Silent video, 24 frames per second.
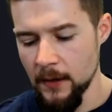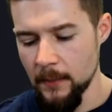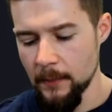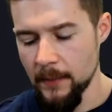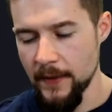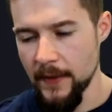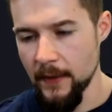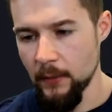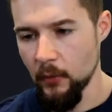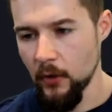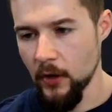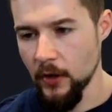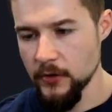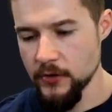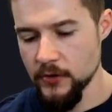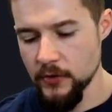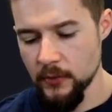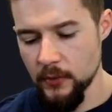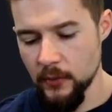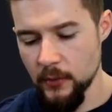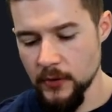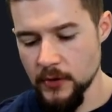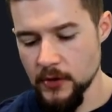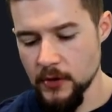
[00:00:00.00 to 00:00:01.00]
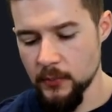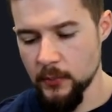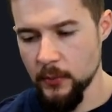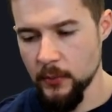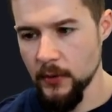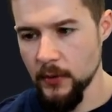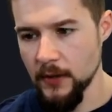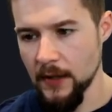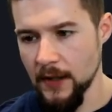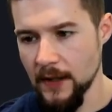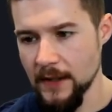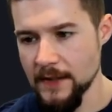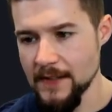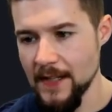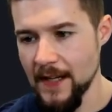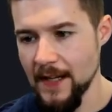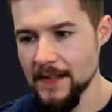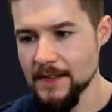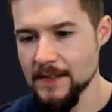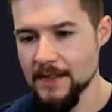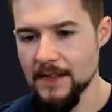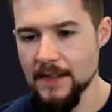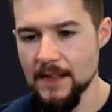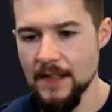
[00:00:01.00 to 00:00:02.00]
but then we're also going to put
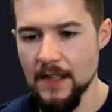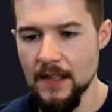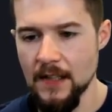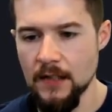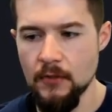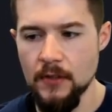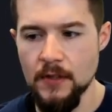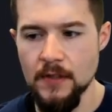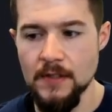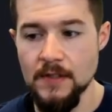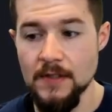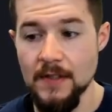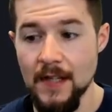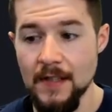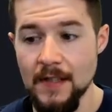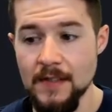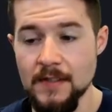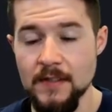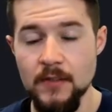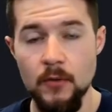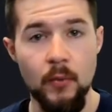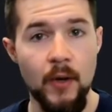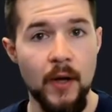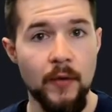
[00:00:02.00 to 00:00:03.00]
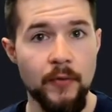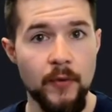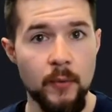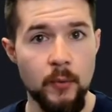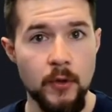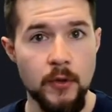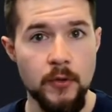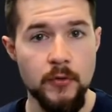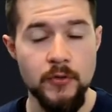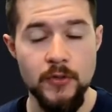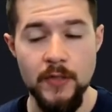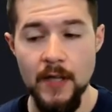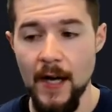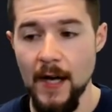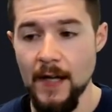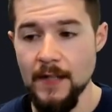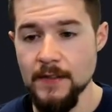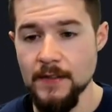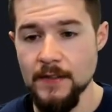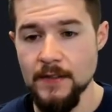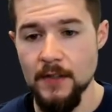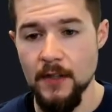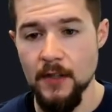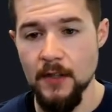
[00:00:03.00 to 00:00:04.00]
tasks at the end of it because that's the route that we're using to
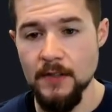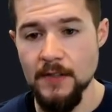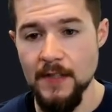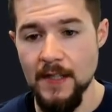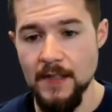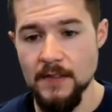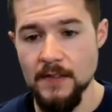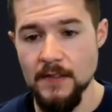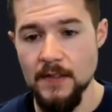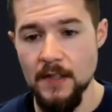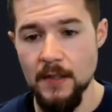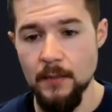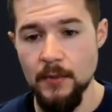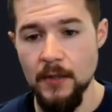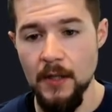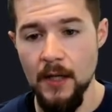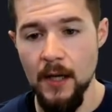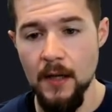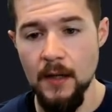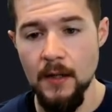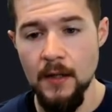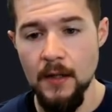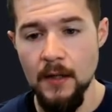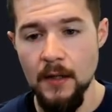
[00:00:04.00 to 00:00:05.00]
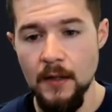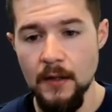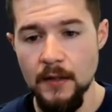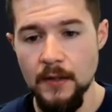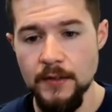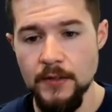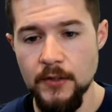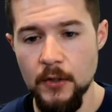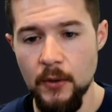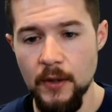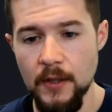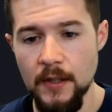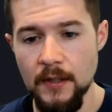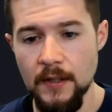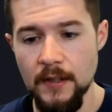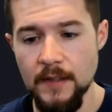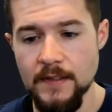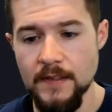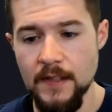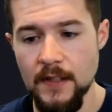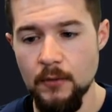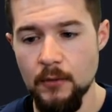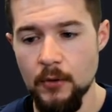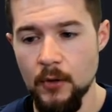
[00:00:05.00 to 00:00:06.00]
access our tasks API. Let's go ahead and click
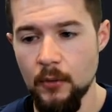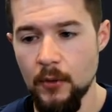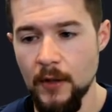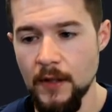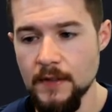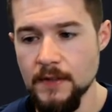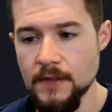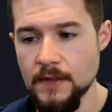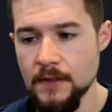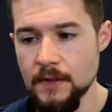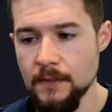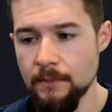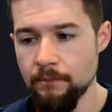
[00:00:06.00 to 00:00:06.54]
send request.